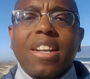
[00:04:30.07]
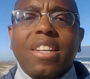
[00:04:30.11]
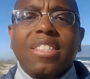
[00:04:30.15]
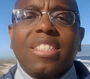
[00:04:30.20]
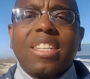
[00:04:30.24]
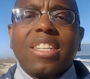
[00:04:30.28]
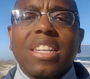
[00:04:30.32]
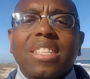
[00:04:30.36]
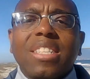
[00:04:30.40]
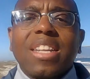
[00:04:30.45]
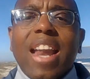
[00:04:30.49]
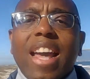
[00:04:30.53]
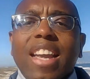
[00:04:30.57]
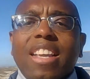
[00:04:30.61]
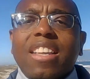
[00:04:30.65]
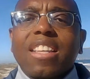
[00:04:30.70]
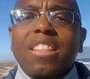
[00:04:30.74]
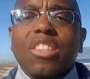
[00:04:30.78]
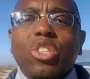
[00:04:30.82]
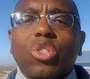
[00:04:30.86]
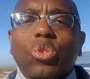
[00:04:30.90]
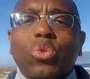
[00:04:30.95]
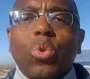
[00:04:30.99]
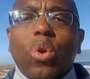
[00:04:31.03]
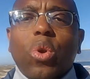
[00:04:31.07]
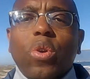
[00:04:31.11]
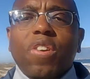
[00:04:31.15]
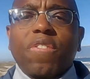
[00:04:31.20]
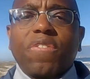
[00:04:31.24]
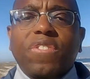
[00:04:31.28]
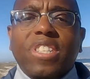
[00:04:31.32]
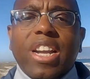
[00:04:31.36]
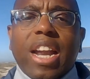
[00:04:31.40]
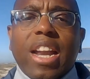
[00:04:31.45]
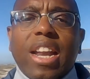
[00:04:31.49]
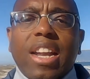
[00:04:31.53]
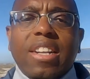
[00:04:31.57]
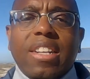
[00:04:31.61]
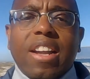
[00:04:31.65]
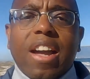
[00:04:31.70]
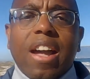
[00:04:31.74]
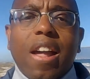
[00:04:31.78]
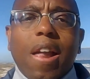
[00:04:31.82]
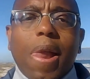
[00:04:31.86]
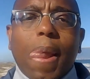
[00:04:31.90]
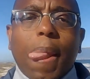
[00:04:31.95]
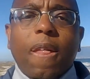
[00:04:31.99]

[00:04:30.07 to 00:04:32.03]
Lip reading: just like in the story of Jalandhar.